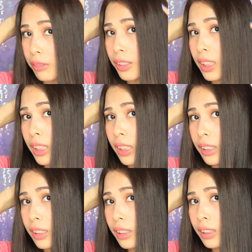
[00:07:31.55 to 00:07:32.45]
over
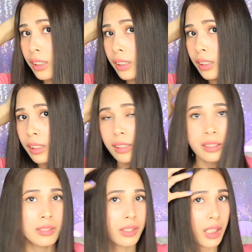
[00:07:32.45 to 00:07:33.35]
here.
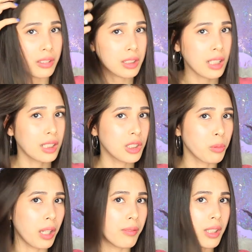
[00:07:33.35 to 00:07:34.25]
The other side is
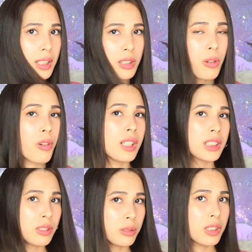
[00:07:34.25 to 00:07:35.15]
wavy. So
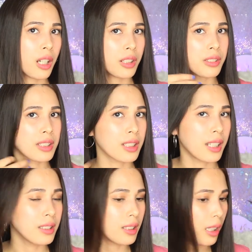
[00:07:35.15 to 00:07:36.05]
let's do the other
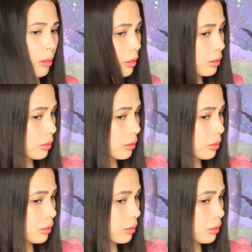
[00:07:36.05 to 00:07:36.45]
side now.